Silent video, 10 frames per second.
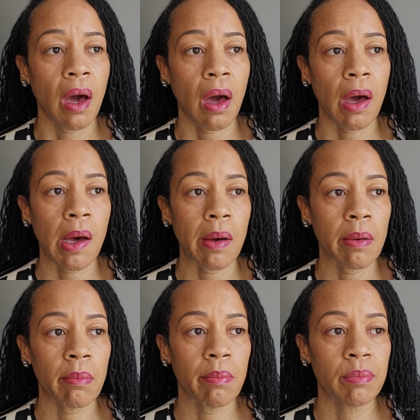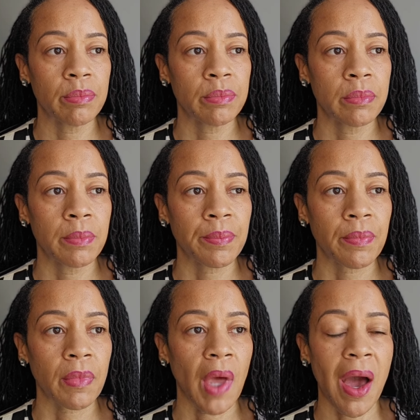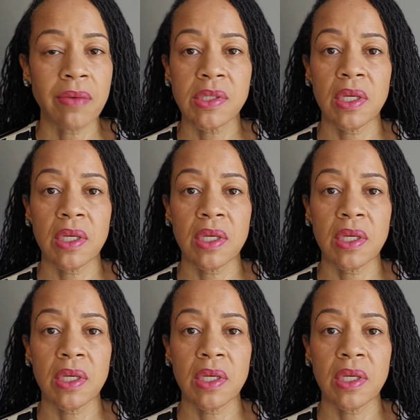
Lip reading: I've